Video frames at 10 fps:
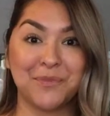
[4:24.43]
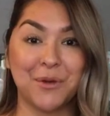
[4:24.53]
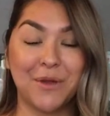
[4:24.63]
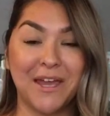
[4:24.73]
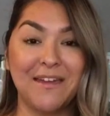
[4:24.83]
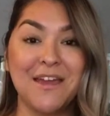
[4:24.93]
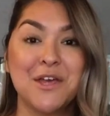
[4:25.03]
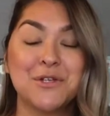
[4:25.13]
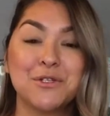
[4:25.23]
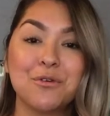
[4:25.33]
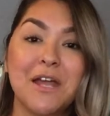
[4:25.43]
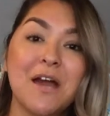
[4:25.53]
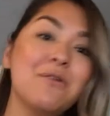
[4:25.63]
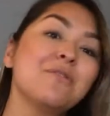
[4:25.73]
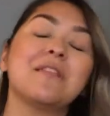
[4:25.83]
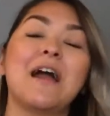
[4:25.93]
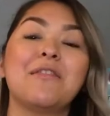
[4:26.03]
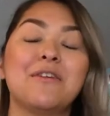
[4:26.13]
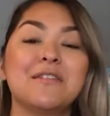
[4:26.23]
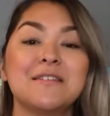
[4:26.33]
Okay, so now I
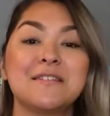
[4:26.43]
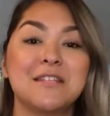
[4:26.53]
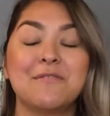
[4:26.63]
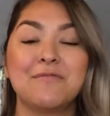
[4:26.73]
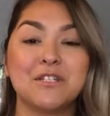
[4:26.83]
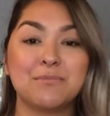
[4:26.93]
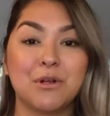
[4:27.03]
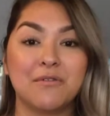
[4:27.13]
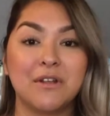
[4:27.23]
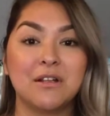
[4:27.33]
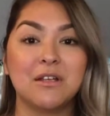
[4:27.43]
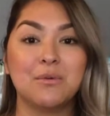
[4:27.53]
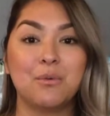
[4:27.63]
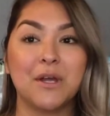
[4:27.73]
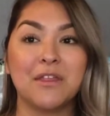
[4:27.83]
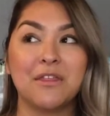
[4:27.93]
think this theme fits perfectly with